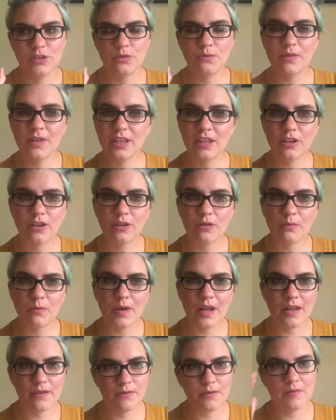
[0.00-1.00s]
a really good
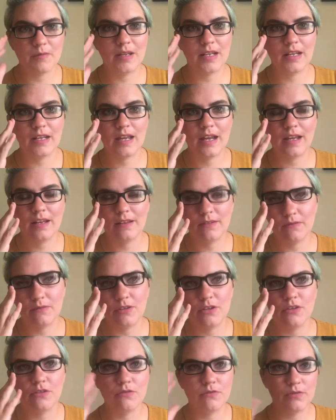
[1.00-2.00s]
way for me to kind of
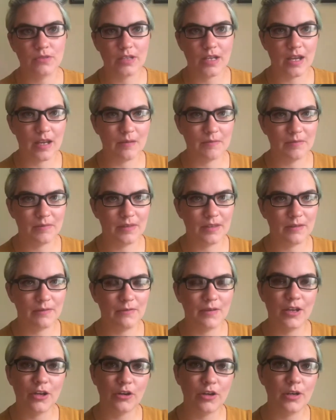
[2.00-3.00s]
use up the
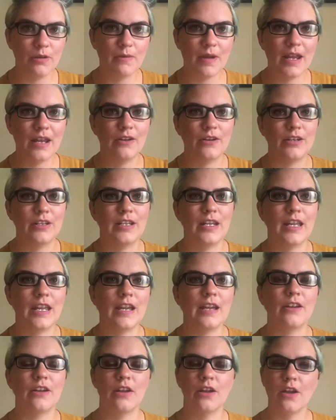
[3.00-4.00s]
fingering weight, or to
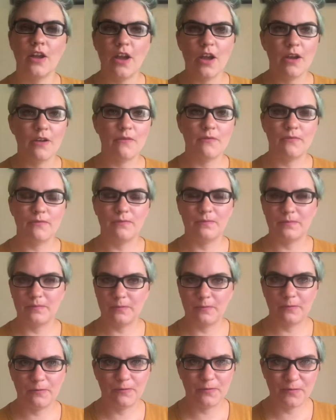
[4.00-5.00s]
get
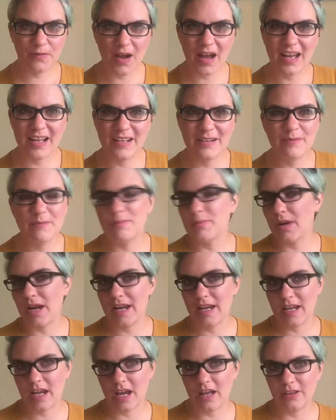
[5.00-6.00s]
fun,
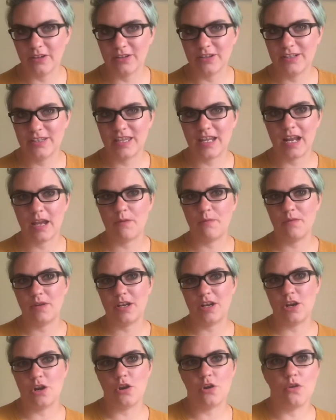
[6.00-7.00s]
bright colors that I
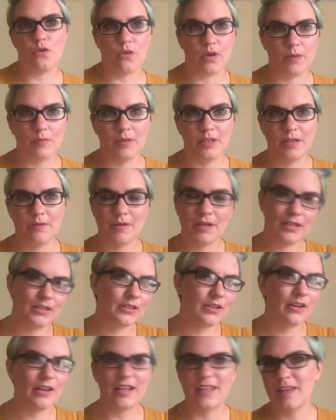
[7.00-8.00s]
wouldn't normally wear.
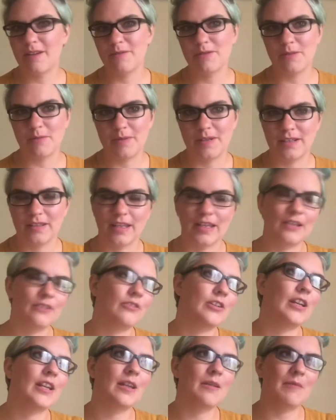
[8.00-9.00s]
Sorry, that was a weird, like,
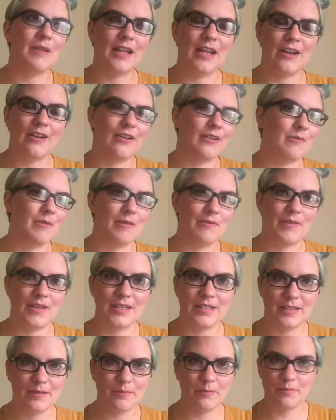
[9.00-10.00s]
try to get my hair out of my
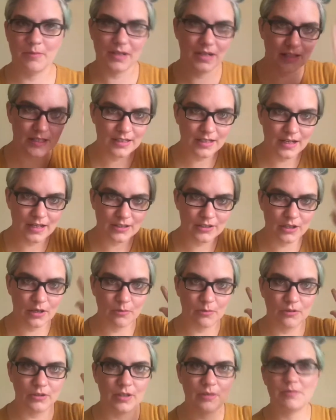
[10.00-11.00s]
face, but it's not, it's all
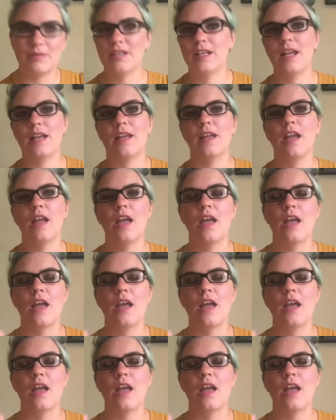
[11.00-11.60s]
pulled up today.